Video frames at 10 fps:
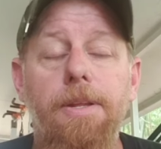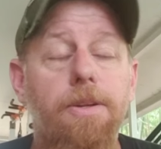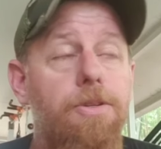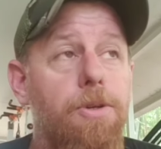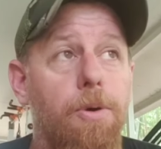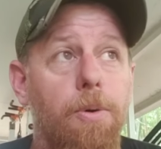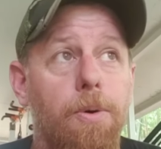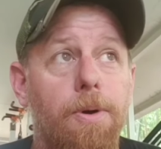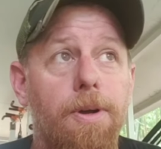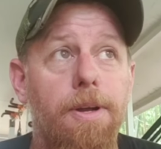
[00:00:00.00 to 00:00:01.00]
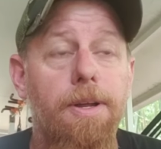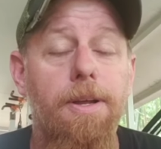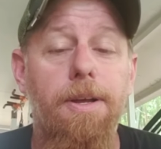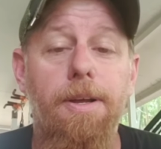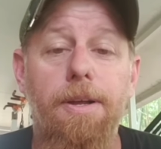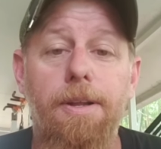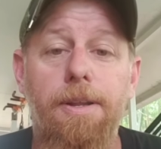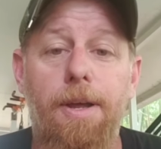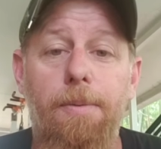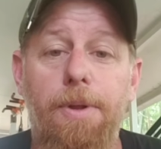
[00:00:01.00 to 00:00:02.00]
so
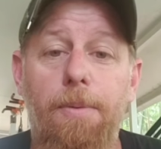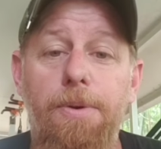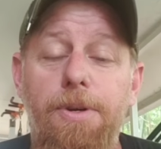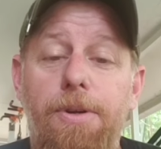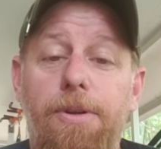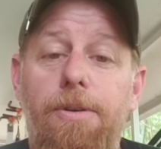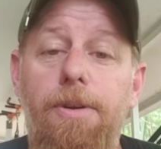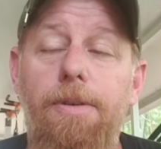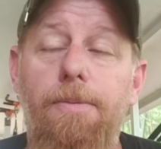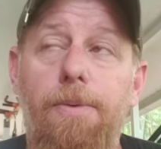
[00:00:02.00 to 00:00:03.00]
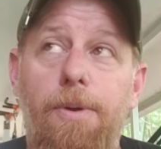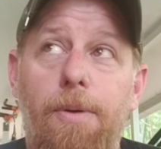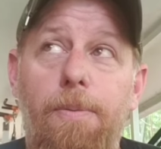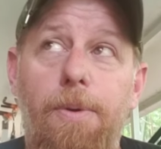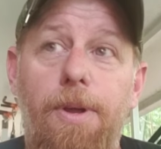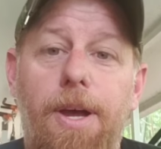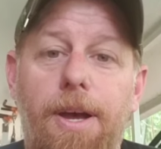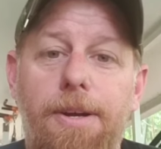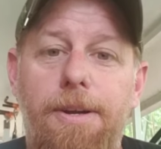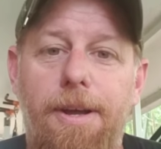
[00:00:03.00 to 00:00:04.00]
that was just for the
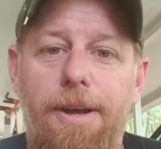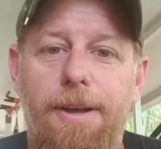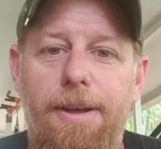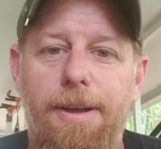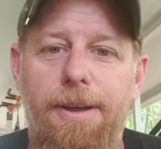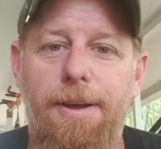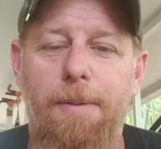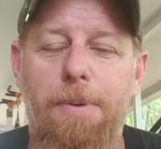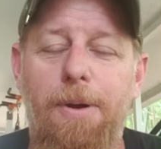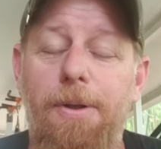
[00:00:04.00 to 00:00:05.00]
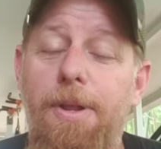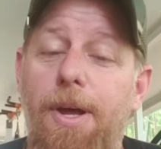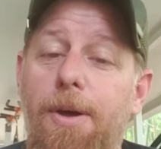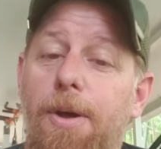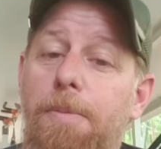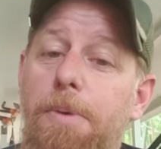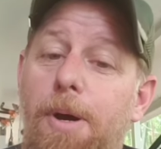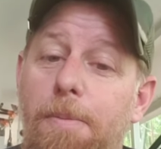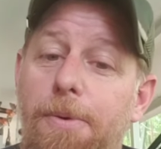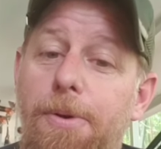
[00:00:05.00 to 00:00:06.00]
hashtag, and apparently that caused
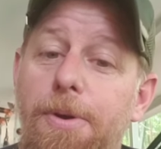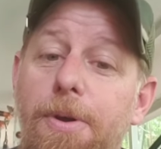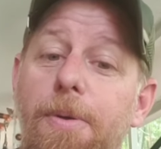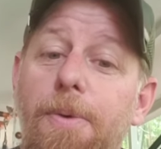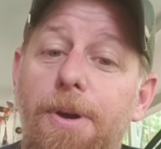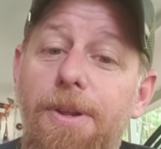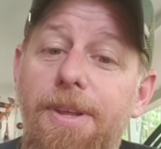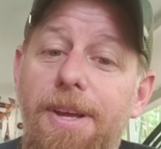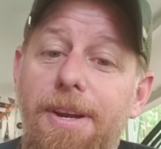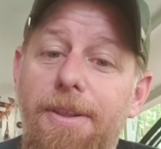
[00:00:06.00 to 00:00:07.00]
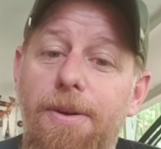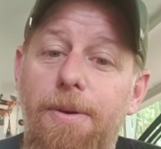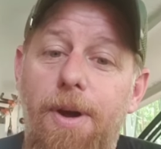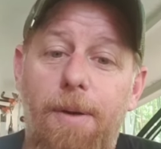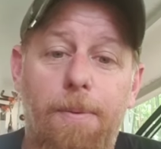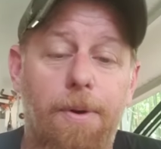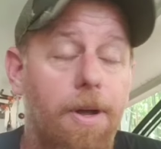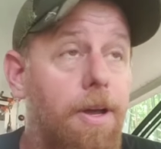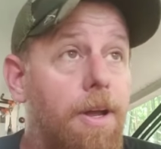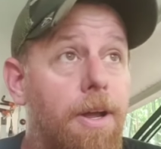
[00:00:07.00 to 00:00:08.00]
problems. So you can run to the end of the
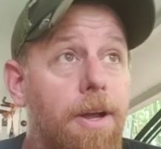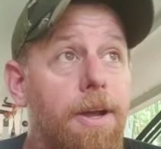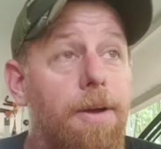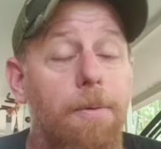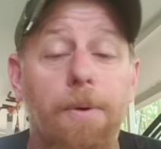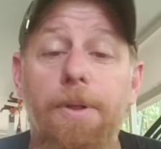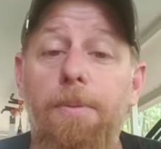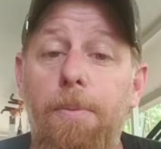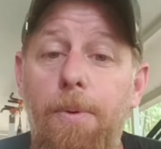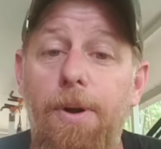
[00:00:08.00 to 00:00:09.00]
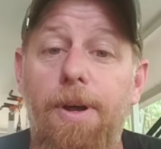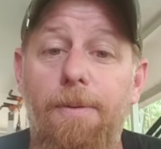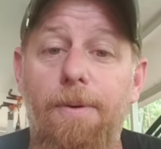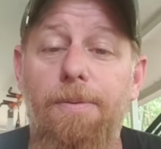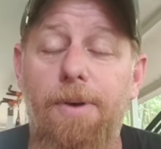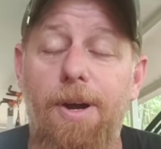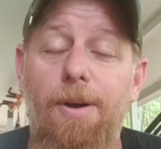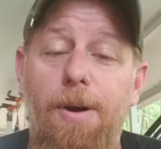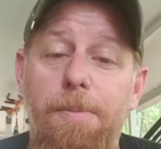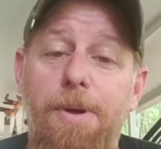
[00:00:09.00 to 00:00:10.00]
driveway with whatever
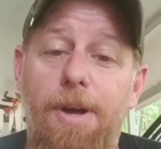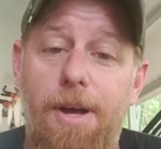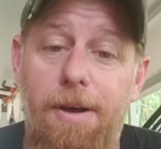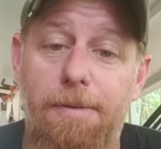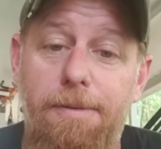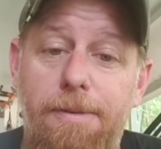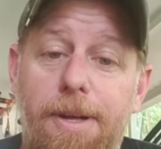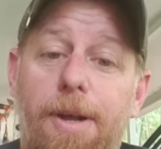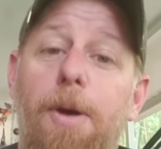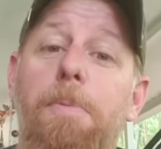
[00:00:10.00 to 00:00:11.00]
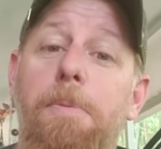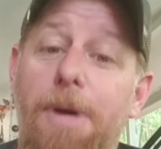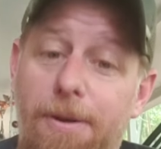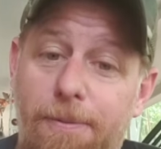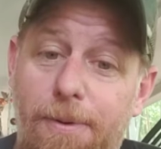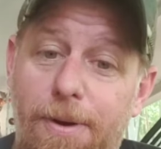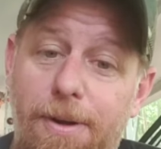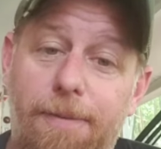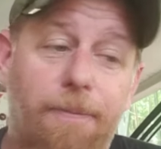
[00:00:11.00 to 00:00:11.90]
firearm you have, and I hope the best for you.